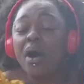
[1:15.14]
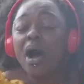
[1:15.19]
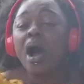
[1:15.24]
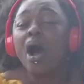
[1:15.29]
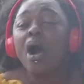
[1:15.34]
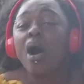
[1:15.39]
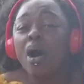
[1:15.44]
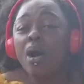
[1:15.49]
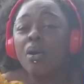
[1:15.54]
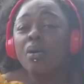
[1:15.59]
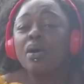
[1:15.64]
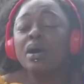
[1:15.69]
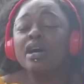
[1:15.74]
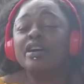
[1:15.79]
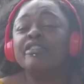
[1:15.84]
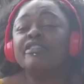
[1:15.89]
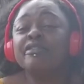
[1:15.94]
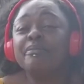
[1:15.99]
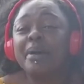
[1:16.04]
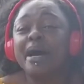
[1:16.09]
all
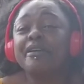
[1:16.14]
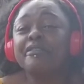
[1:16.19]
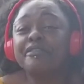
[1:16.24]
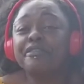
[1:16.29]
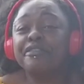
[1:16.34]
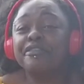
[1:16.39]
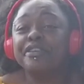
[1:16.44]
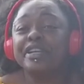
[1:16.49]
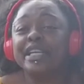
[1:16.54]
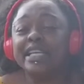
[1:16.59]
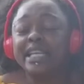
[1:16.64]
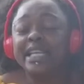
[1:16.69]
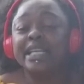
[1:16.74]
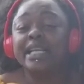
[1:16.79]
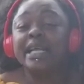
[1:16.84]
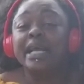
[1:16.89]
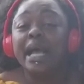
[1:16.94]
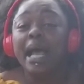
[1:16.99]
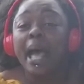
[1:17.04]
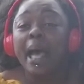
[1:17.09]
of my freaking
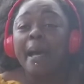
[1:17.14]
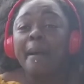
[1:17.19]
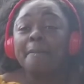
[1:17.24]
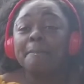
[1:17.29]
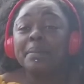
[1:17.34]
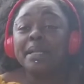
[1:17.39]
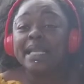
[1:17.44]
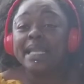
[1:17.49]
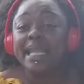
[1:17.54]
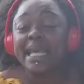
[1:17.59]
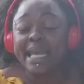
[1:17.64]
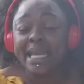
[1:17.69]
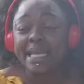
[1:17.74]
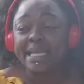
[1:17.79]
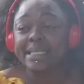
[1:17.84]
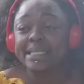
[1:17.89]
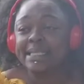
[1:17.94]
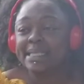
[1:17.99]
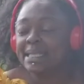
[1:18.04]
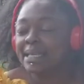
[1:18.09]

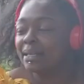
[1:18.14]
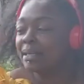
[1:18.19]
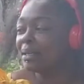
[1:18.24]
plants.